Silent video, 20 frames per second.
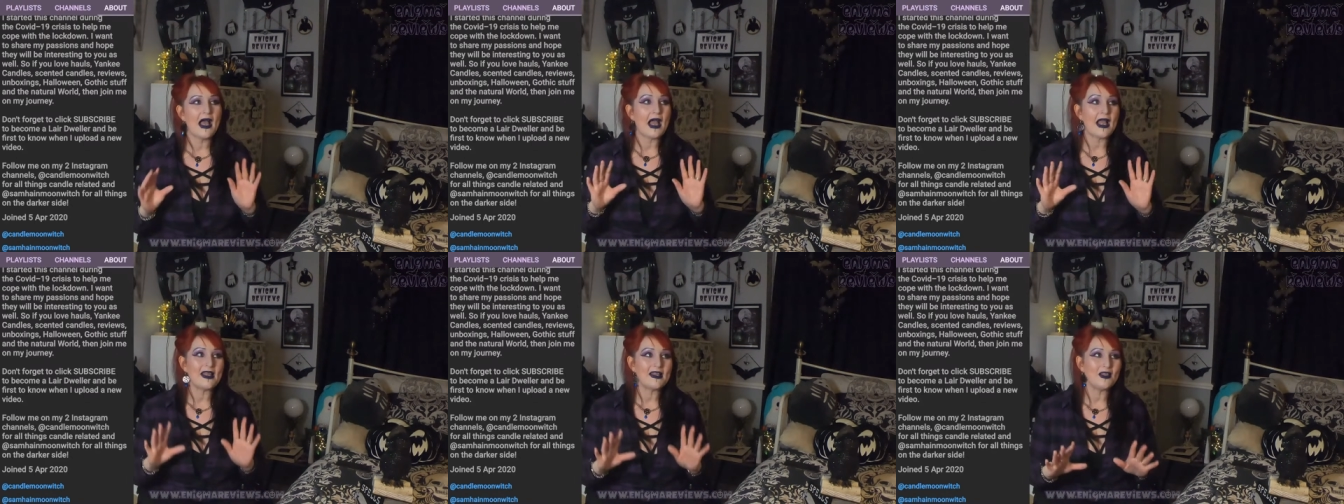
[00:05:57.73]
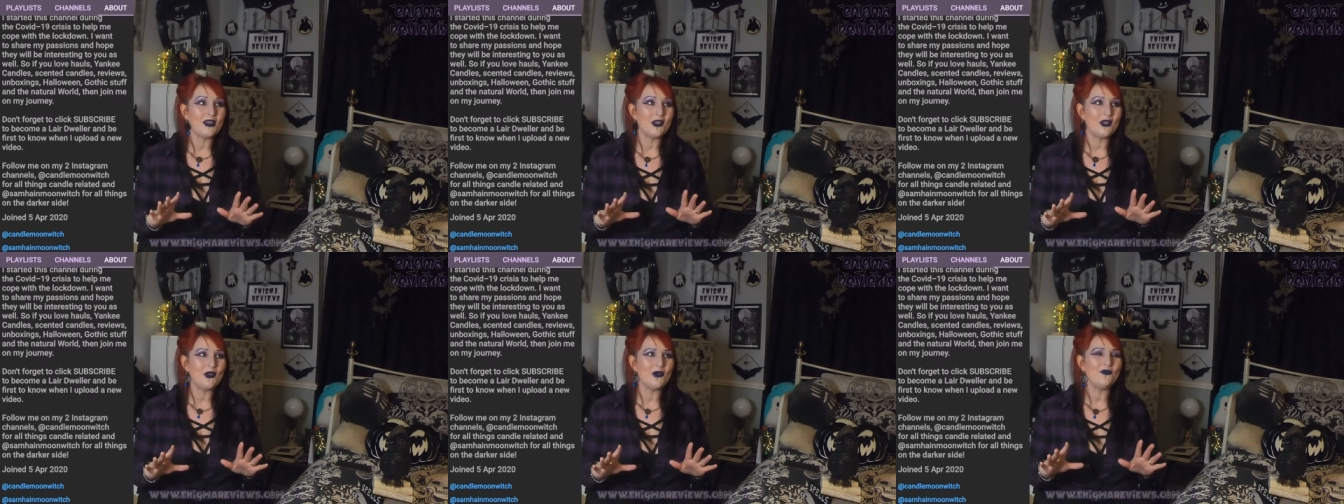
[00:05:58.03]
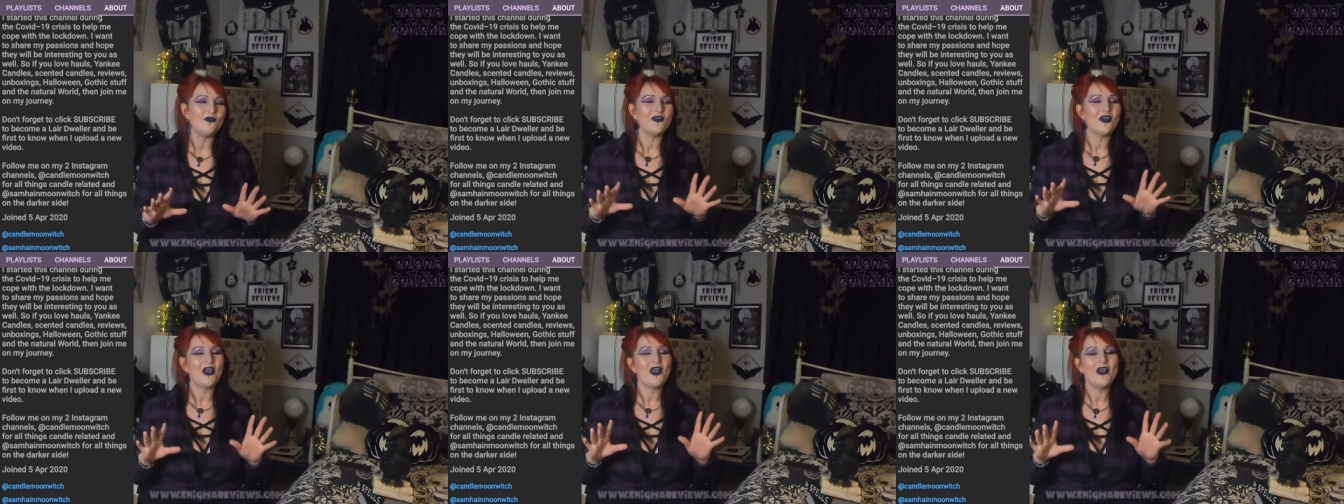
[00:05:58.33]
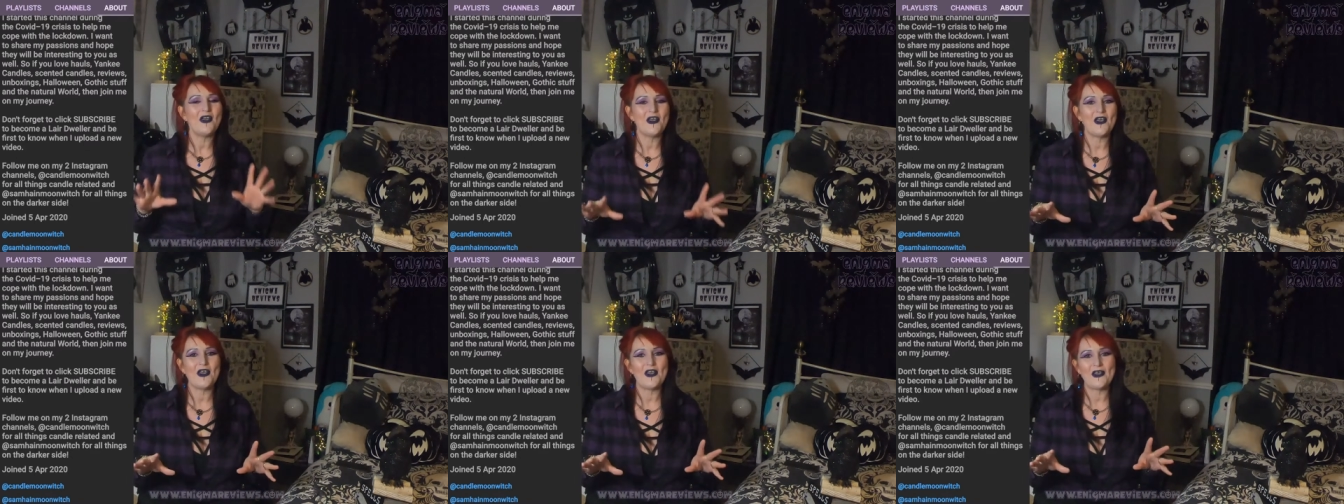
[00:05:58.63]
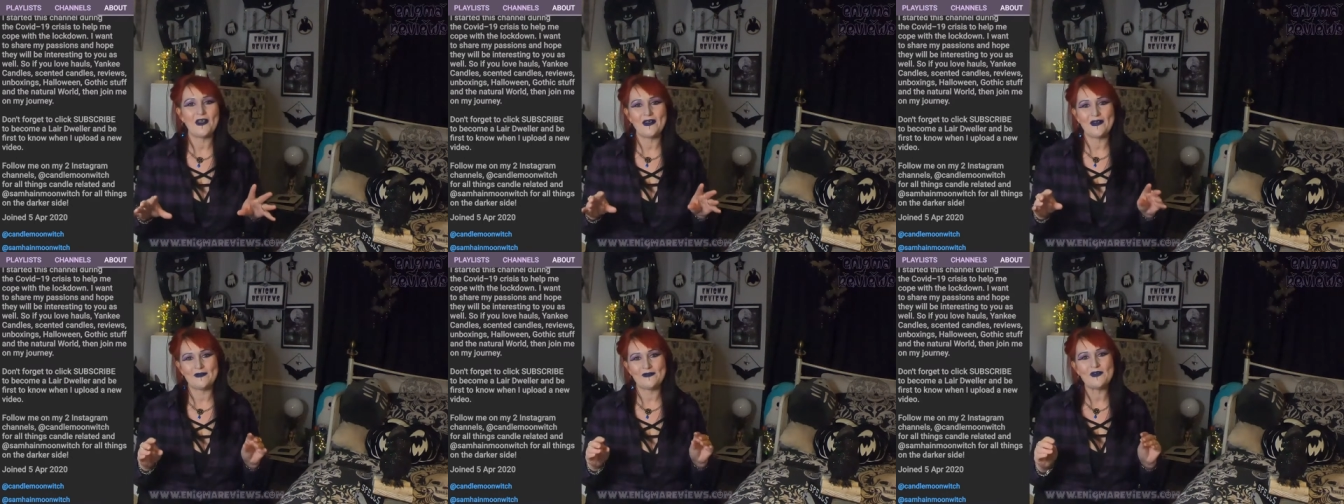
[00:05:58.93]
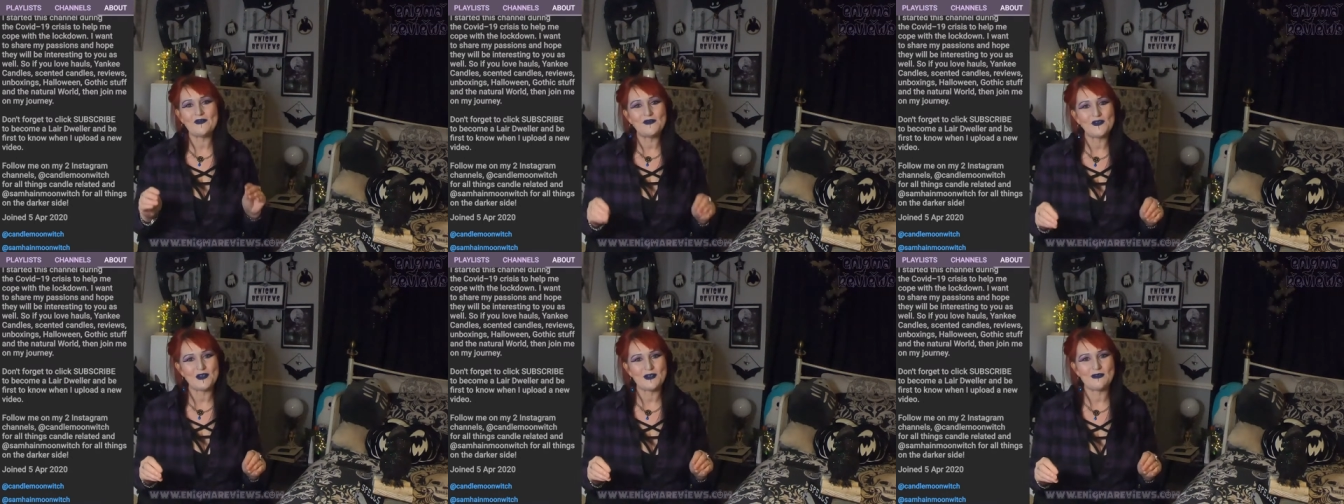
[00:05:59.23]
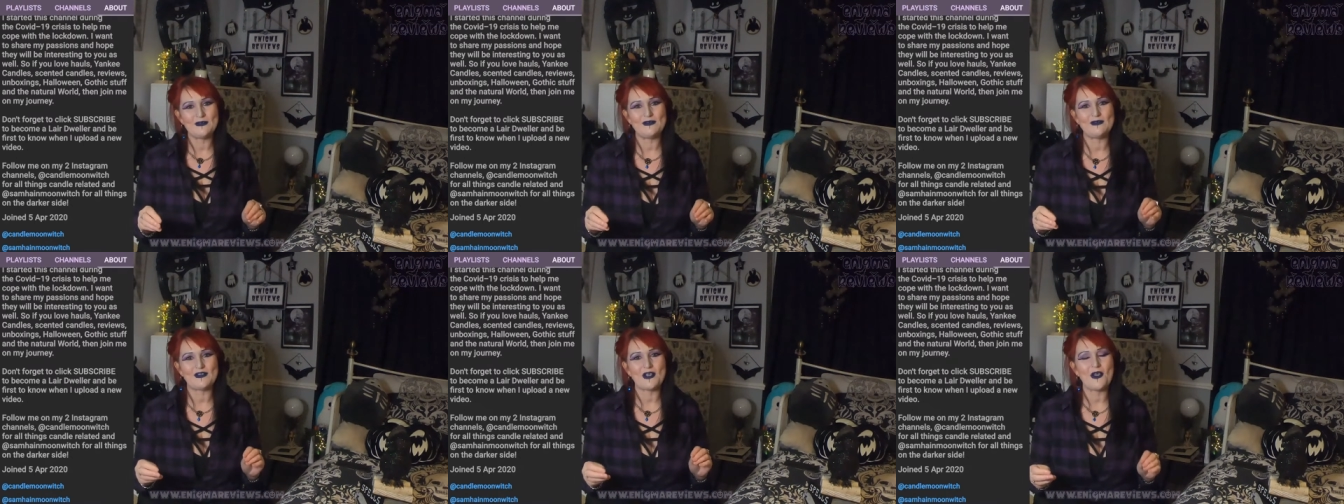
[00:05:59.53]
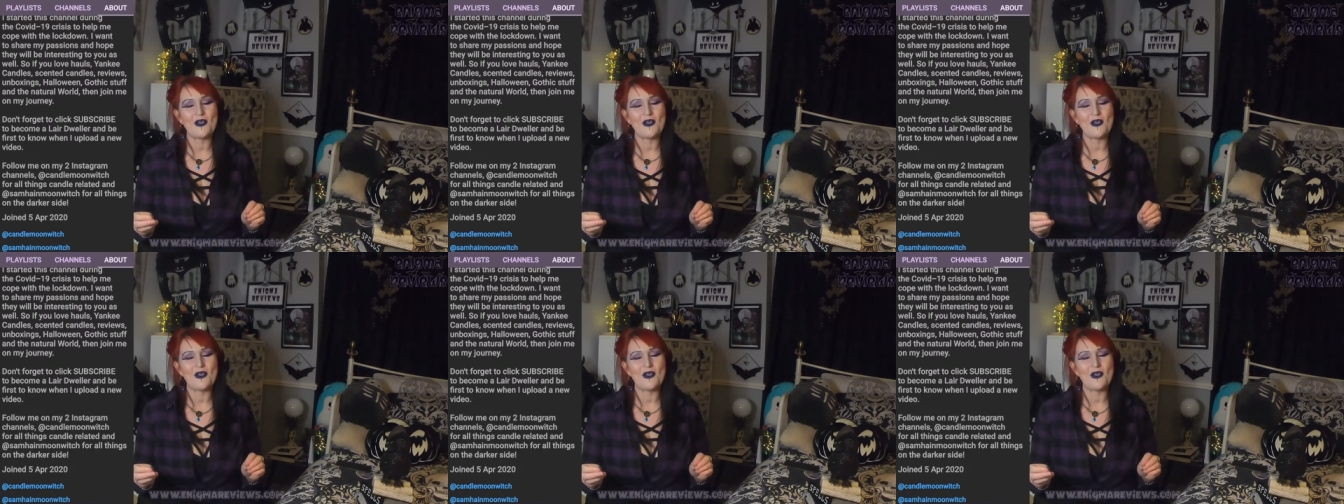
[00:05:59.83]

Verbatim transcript: I love her reviews